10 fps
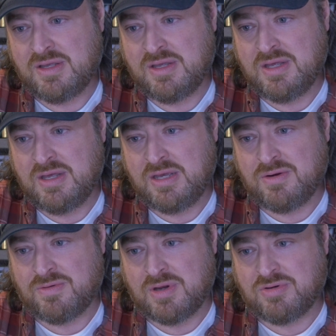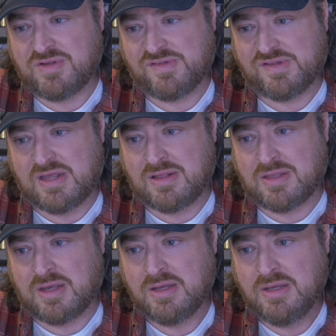Uh, I don't know. It doesn't say
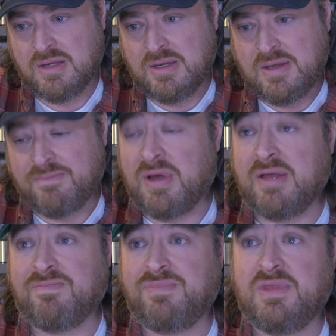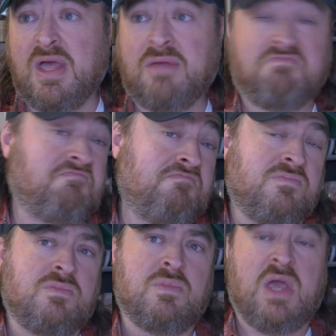anything. But
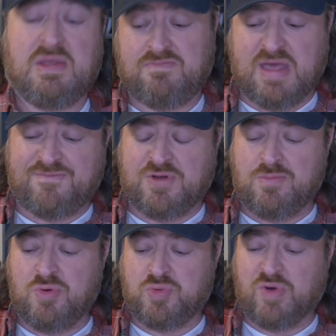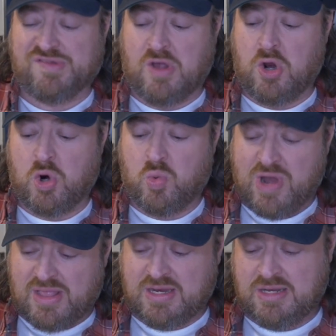Pat Freiermuth was our
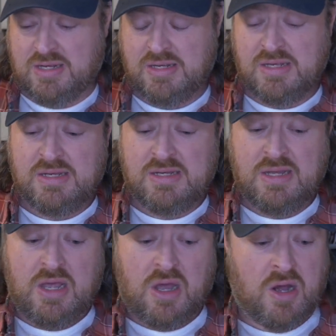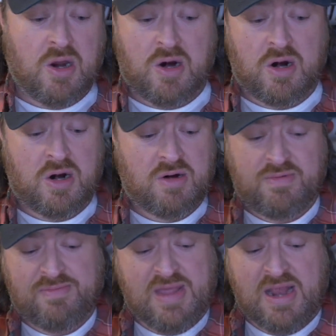relic.
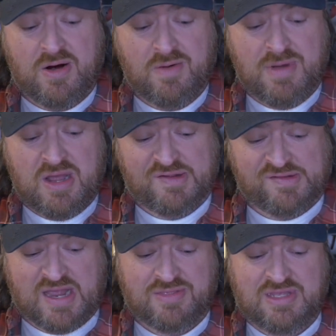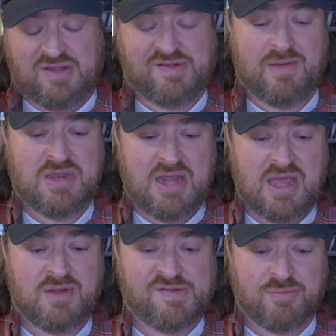Our hanger box had these. I mean, it
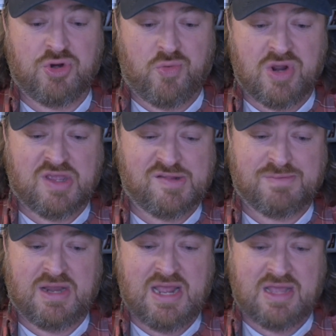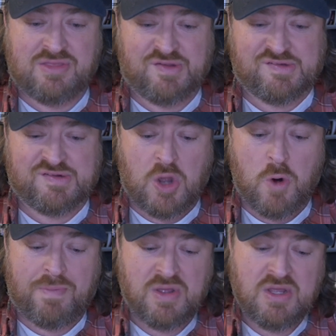had some good rookies, but it had the
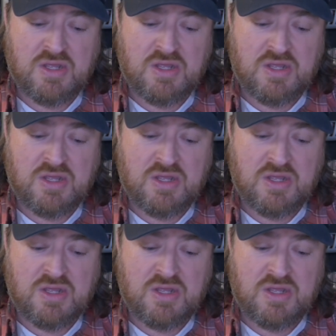scope.